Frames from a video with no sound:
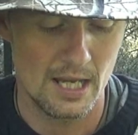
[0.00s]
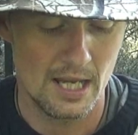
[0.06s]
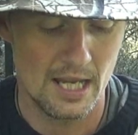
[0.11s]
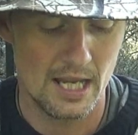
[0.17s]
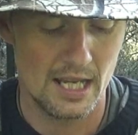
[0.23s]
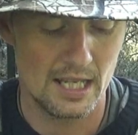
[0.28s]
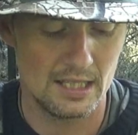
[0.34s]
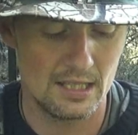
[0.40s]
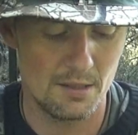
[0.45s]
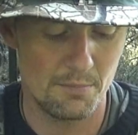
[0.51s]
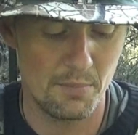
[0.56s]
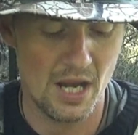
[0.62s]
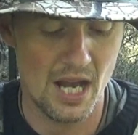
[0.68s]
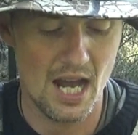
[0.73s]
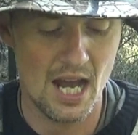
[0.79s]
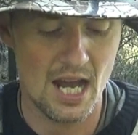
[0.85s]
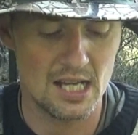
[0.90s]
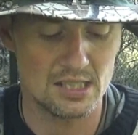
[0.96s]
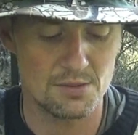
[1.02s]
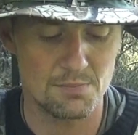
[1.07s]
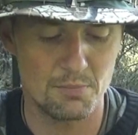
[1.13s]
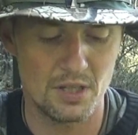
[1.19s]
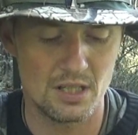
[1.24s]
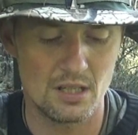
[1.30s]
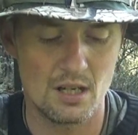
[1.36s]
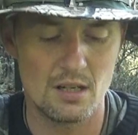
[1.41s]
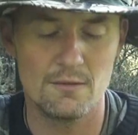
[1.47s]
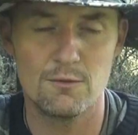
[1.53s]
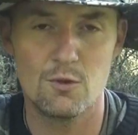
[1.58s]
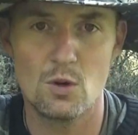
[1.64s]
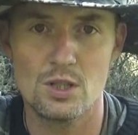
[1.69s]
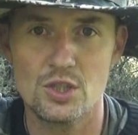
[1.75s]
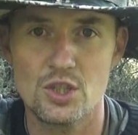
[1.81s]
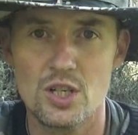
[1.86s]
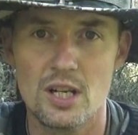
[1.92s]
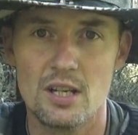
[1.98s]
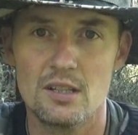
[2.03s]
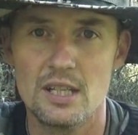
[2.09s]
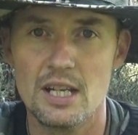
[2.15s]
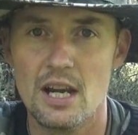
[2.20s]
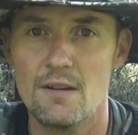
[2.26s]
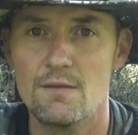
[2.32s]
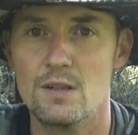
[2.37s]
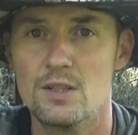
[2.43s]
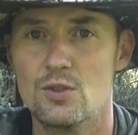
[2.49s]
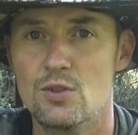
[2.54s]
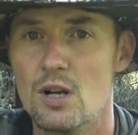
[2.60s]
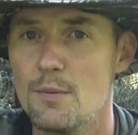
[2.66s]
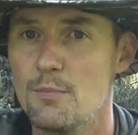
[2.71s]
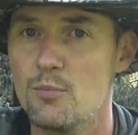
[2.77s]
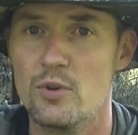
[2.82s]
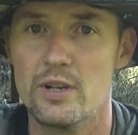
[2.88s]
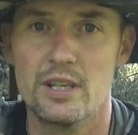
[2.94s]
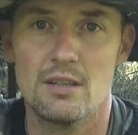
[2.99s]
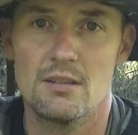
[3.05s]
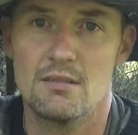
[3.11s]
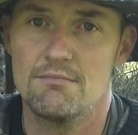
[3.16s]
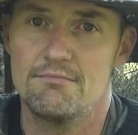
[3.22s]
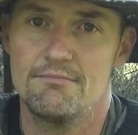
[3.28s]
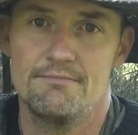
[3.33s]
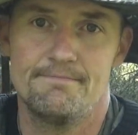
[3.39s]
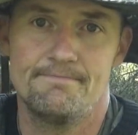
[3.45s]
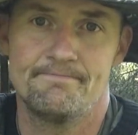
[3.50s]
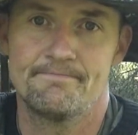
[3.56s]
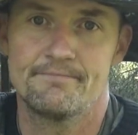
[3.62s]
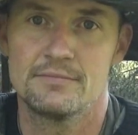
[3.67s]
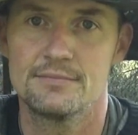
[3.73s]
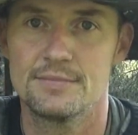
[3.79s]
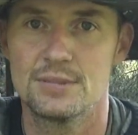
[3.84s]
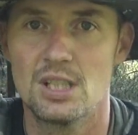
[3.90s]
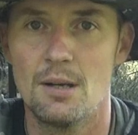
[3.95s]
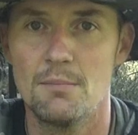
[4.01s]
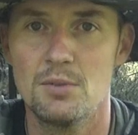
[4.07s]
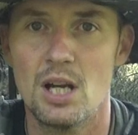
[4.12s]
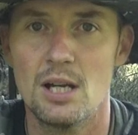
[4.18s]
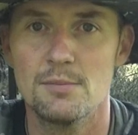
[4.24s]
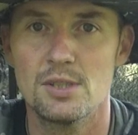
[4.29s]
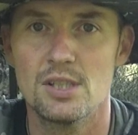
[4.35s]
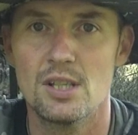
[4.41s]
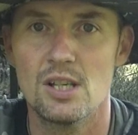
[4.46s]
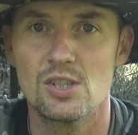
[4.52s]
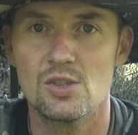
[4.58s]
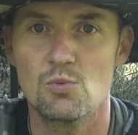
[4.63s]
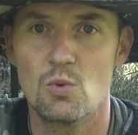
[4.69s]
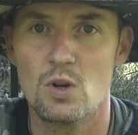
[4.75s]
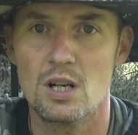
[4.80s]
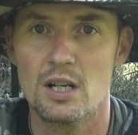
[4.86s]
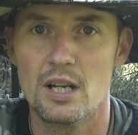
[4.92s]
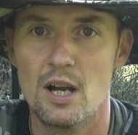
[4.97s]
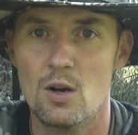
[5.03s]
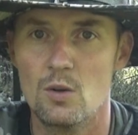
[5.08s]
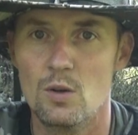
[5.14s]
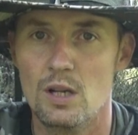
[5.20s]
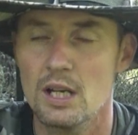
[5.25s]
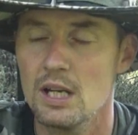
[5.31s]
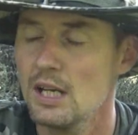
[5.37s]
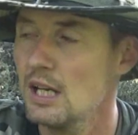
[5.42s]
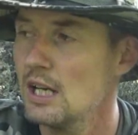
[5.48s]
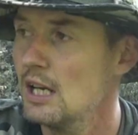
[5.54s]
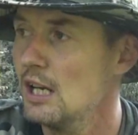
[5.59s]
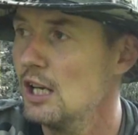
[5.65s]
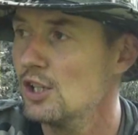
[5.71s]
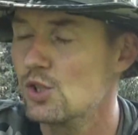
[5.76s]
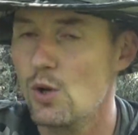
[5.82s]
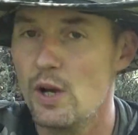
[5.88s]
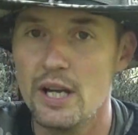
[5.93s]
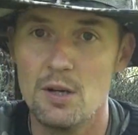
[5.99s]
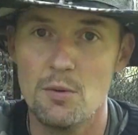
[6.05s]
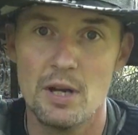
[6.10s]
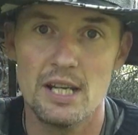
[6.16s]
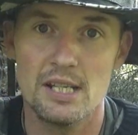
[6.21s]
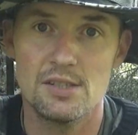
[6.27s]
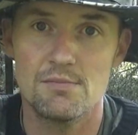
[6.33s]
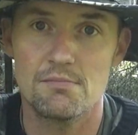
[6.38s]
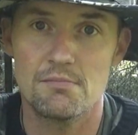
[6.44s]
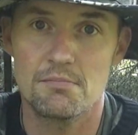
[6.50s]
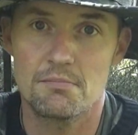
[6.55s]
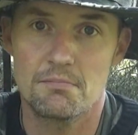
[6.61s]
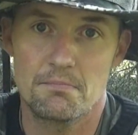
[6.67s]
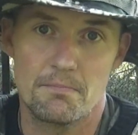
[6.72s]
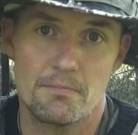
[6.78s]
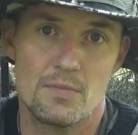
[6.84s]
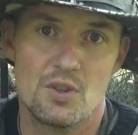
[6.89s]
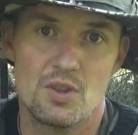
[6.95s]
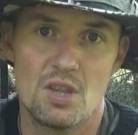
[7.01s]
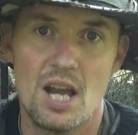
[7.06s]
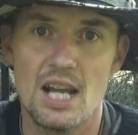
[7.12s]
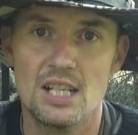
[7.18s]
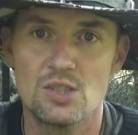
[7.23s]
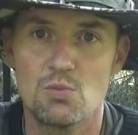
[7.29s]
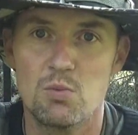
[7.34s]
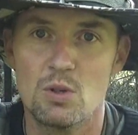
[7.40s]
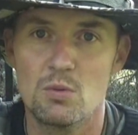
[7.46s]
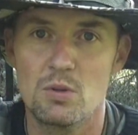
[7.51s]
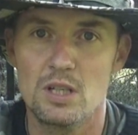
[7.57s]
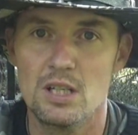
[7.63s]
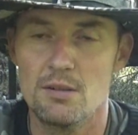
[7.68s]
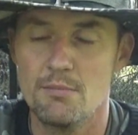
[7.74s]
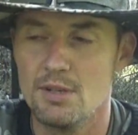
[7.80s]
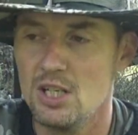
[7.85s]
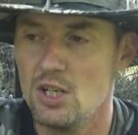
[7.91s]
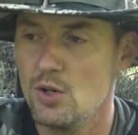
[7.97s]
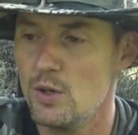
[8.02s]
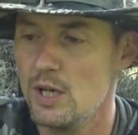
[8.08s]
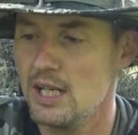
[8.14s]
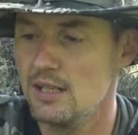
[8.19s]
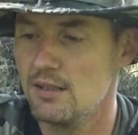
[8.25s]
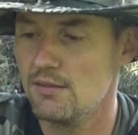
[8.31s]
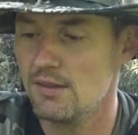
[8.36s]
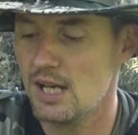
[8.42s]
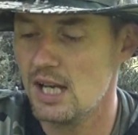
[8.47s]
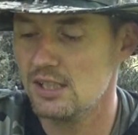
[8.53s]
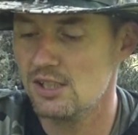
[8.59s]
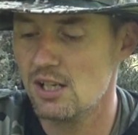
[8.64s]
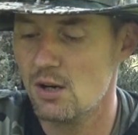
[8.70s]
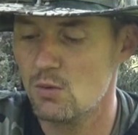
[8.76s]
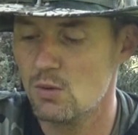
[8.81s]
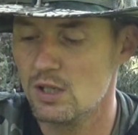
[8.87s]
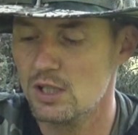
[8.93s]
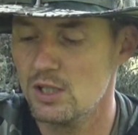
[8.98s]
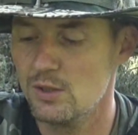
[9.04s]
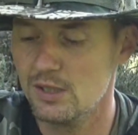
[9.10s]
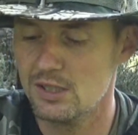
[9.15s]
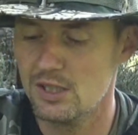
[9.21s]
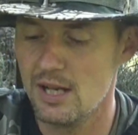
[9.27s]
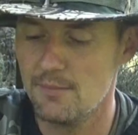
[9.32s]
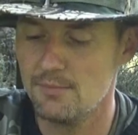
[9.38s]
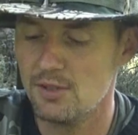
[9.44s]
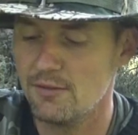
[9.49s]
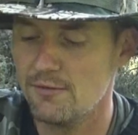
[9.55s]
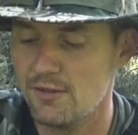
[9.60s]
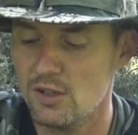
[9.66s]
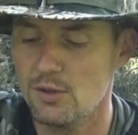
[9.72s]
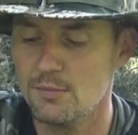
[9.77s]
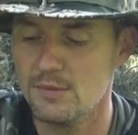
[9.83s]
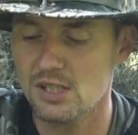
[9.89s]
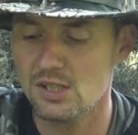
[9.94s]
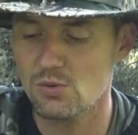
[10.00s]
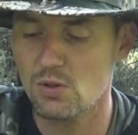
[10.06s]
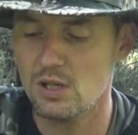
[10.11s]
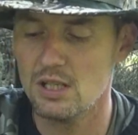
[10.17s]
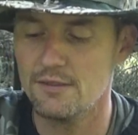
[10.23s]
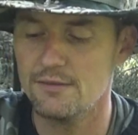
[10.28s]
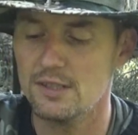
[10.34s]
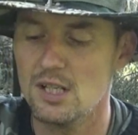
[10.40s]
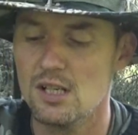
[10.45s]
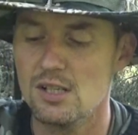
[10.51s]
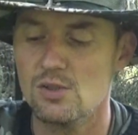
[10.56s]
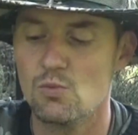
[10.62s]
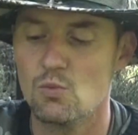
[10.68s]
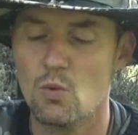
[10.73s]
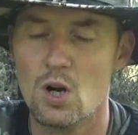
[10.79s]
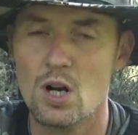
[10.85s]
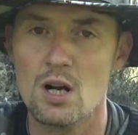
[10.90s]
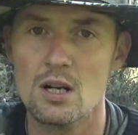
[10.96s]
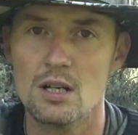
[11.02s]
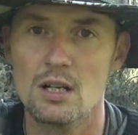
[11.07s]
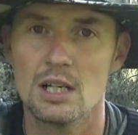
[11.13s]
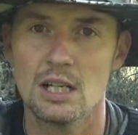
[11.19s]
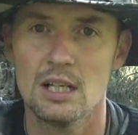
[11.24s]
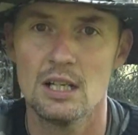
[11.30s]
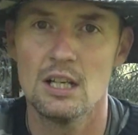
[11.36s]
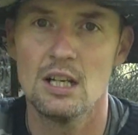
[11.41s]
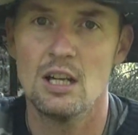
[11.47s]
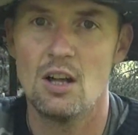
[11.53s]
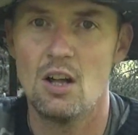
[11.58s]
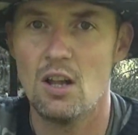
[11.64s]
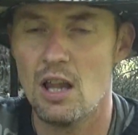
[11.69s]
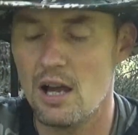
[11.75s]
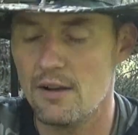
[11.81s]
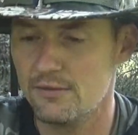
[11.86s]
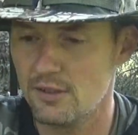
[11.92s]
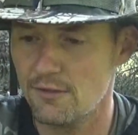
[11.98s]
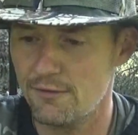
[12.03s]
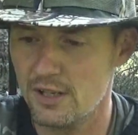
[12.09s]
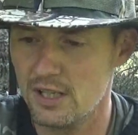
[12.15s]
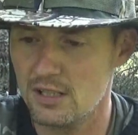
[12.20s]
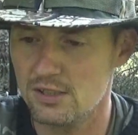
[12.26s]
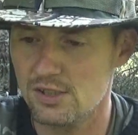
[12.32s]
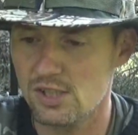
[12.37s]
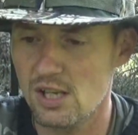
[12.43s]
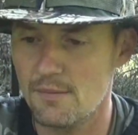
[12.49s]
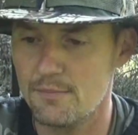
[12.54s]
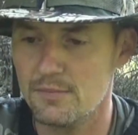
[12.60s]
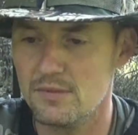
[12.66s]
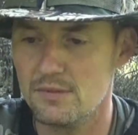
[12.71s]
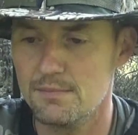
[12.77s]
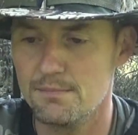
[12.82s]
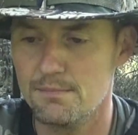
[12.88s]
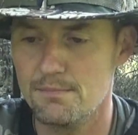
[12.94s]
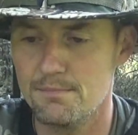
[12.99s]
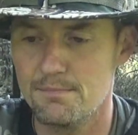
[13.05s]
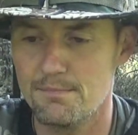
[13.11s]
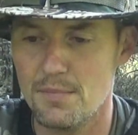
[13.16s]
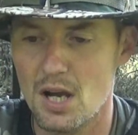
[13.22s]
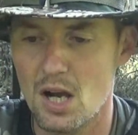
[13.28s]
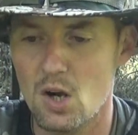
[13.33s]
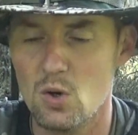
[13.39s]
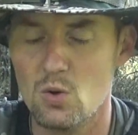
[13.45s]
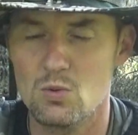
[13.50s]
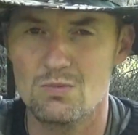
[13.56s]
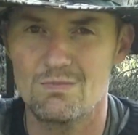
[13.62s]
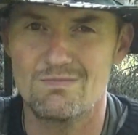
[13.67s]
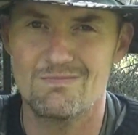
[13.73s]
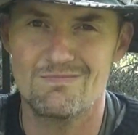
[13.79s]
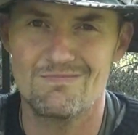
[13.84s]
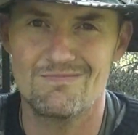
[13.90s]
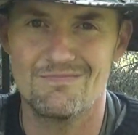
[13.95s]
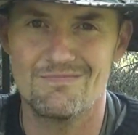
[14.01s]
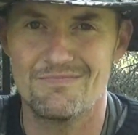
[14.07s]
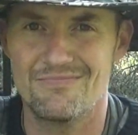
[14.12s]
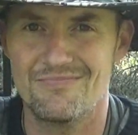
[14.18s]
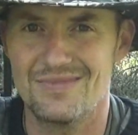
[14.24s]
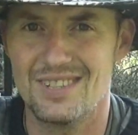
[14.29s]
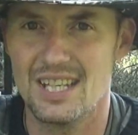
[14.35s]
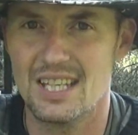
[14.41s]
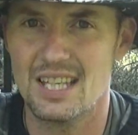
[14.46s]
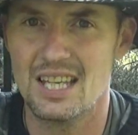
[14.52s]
in the past, but unfortunately every trip sometimes it doesn't work out. So anyways, that's what we're going to be doing. That's how we're going to attempt to film this one. If it doesn't work, I'll have to figure something out that